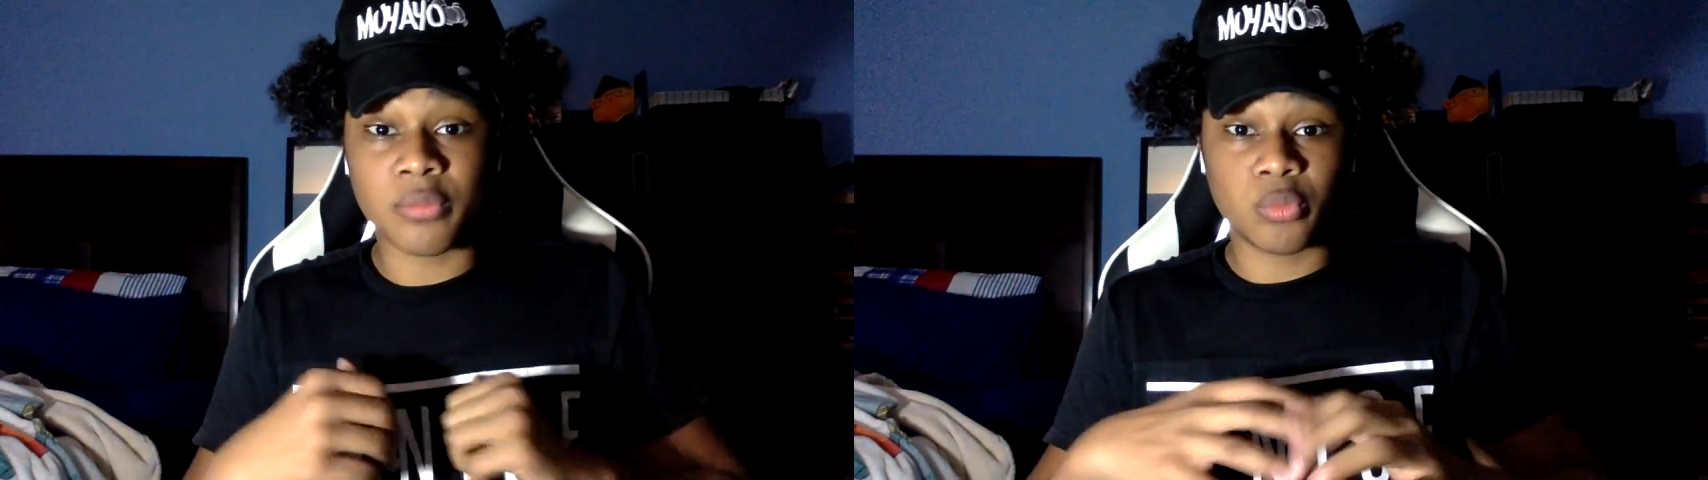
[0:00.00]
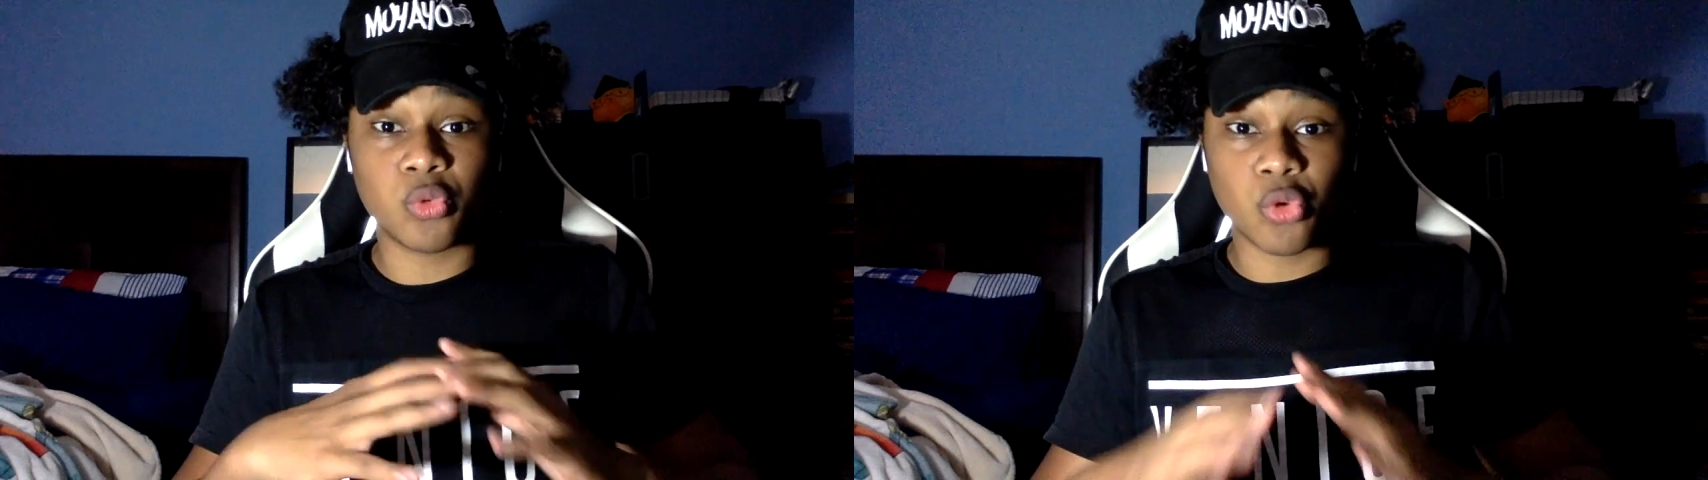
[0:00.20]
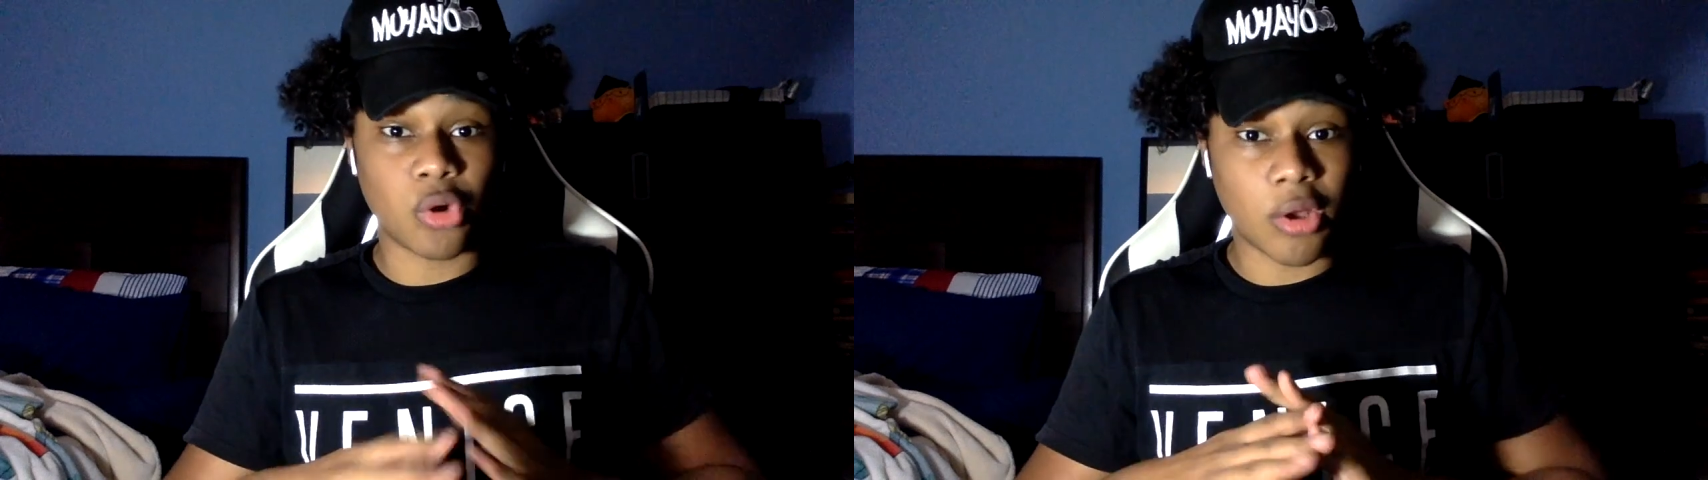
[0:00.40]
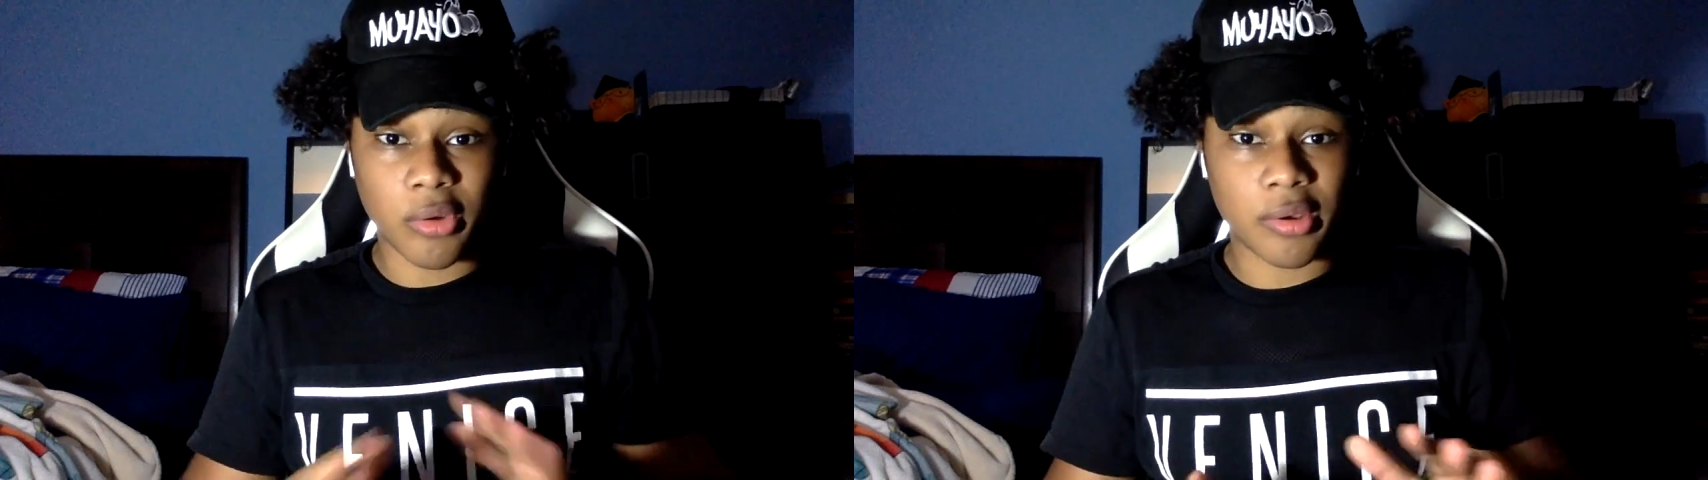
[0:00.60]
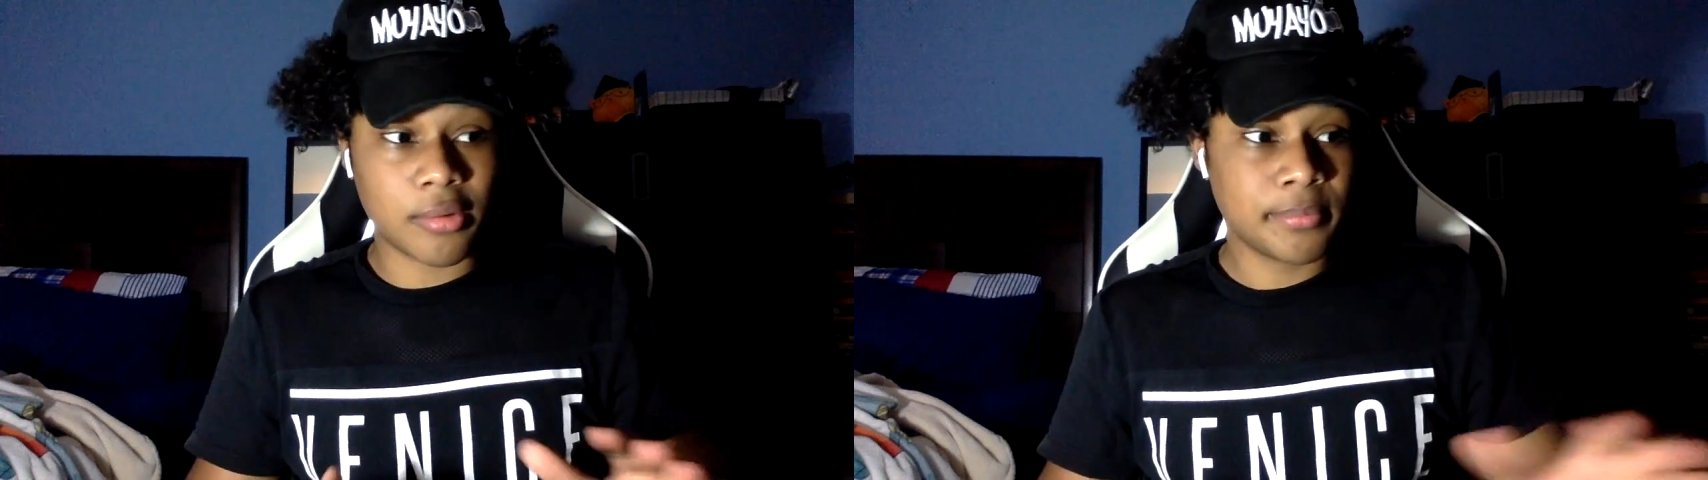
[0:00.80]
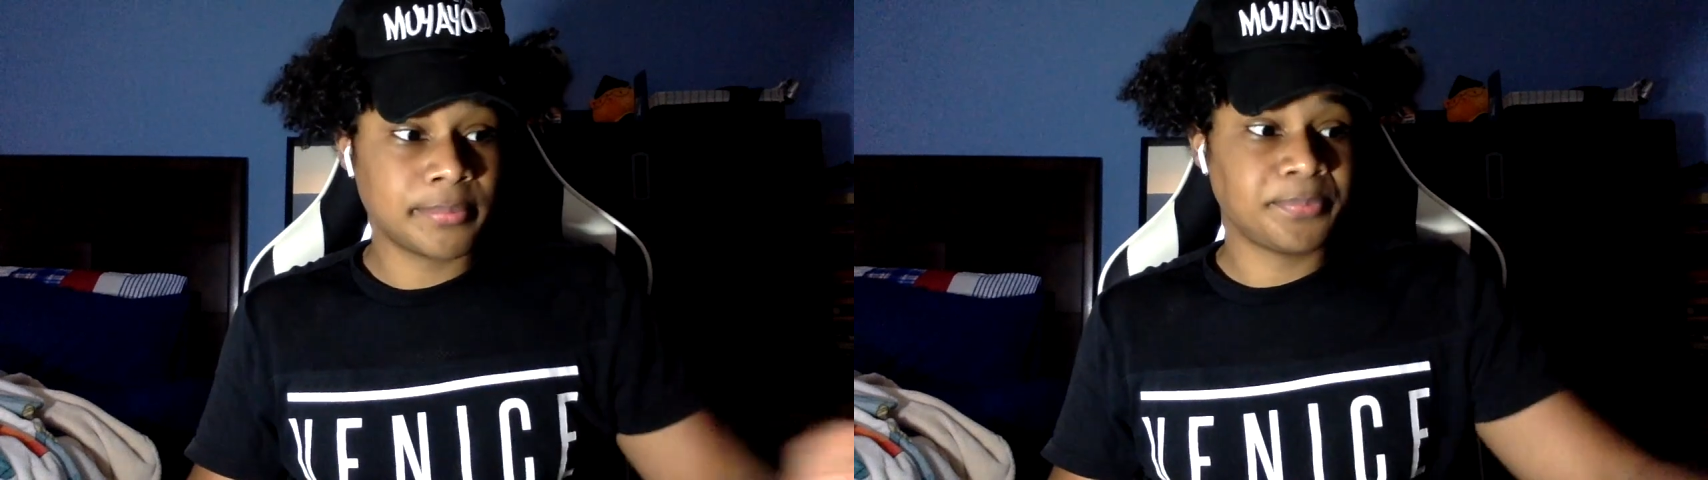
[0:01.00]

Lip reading: from New York, out here.